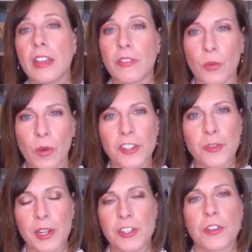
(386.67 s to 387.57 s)
if you
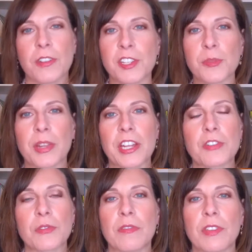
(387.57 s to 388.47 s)
watch my Juvia's
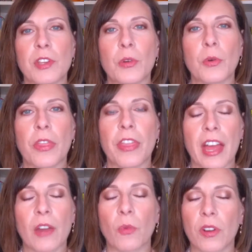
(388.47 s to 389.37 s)
Place review,
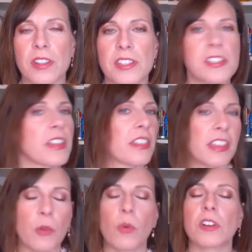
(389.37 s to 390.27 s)
that was
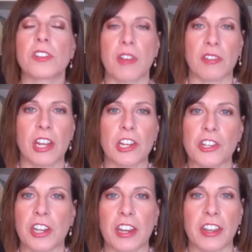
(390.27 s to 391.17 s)
the worst
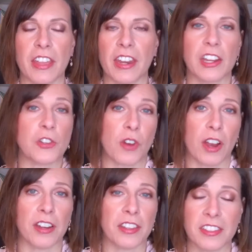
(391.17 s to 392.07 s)
foundation that I
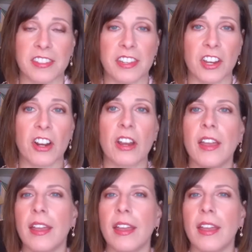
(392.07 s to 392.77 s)
tried this year.